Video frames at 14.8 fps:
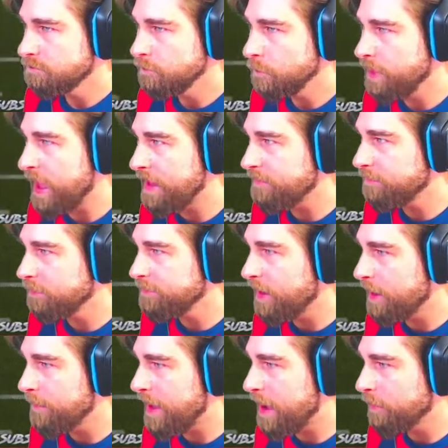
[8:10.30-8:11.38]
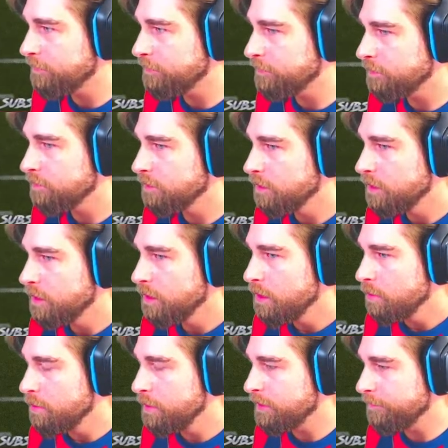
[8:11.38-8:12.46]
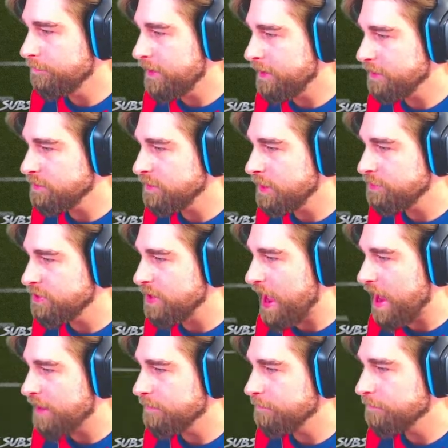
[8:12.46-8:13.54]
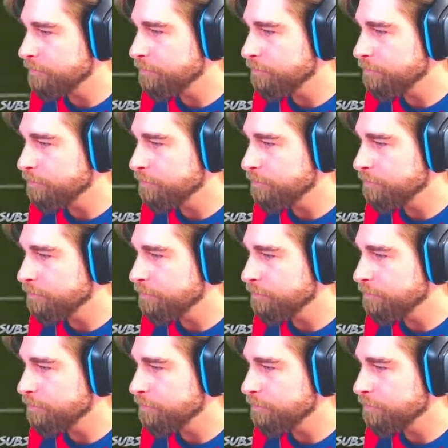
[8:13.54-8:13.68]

We got two timeouts. We can fake a deep shot.